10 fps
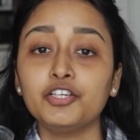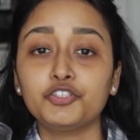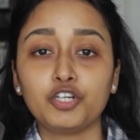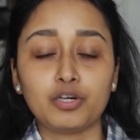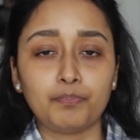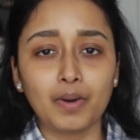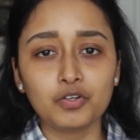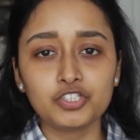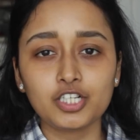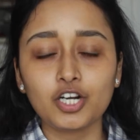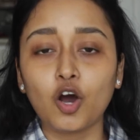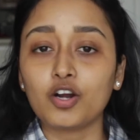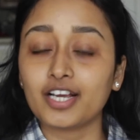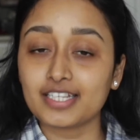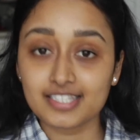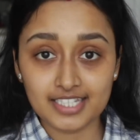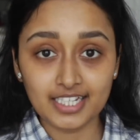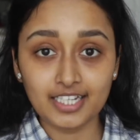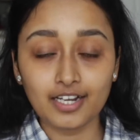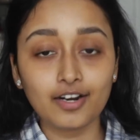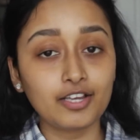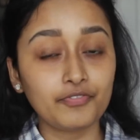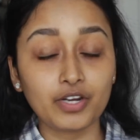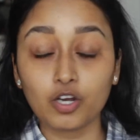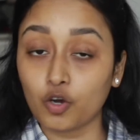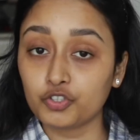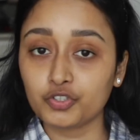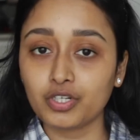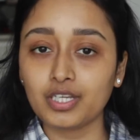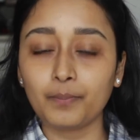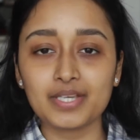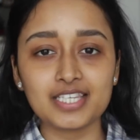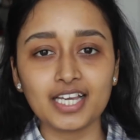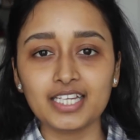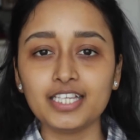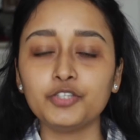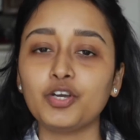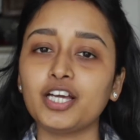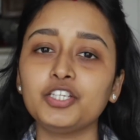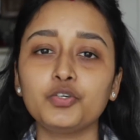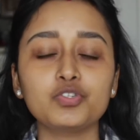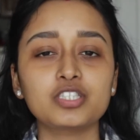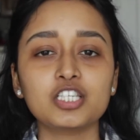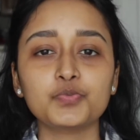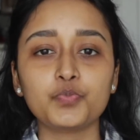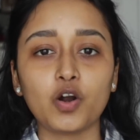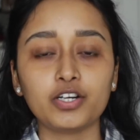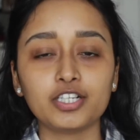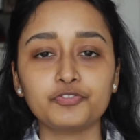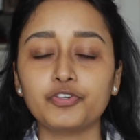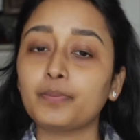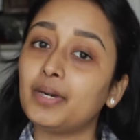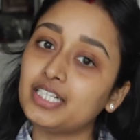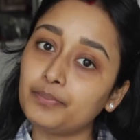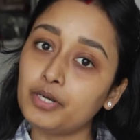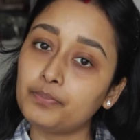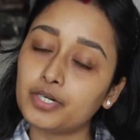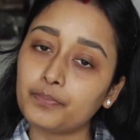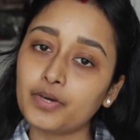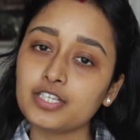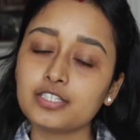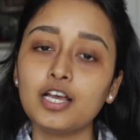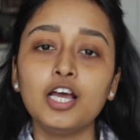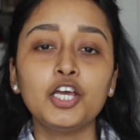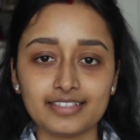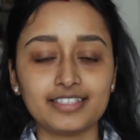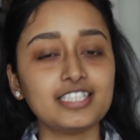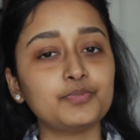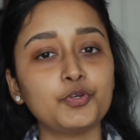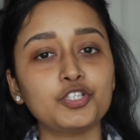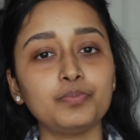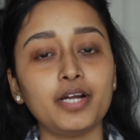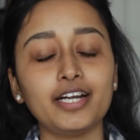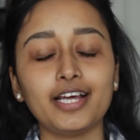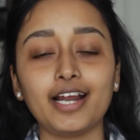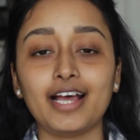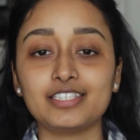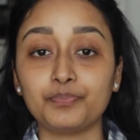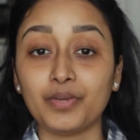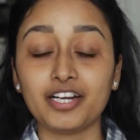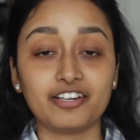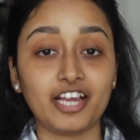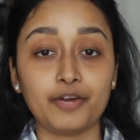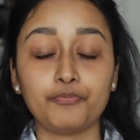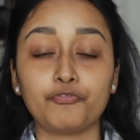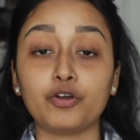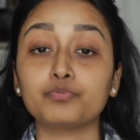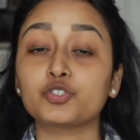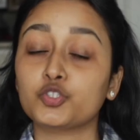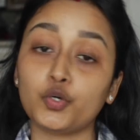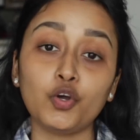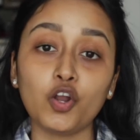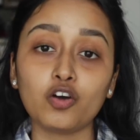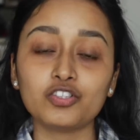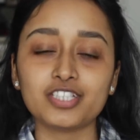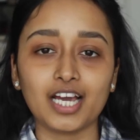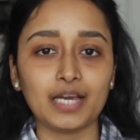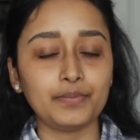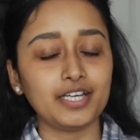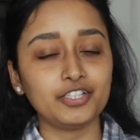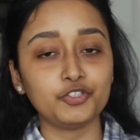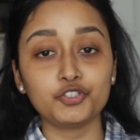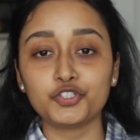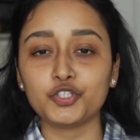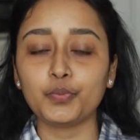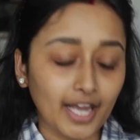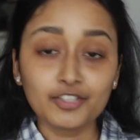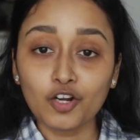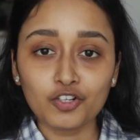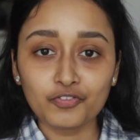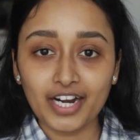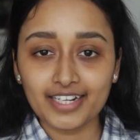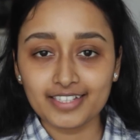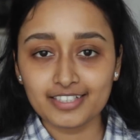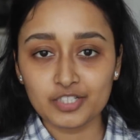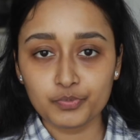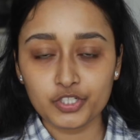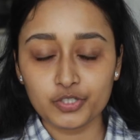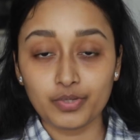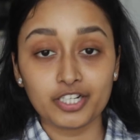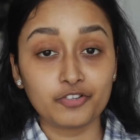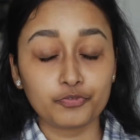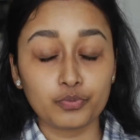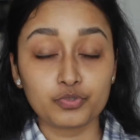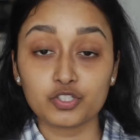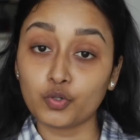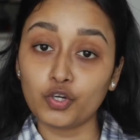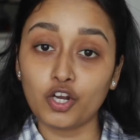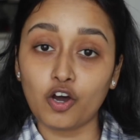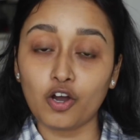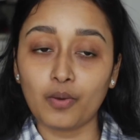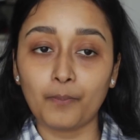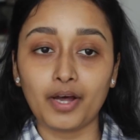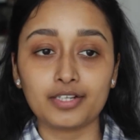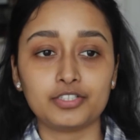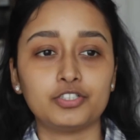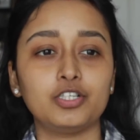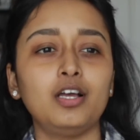your powder or concealer, even contouring. Basically you can use this product for multiple purpose, and this beauty blender has been raved from so long time in YouTube. I thought of getting this beauty blender from so long, but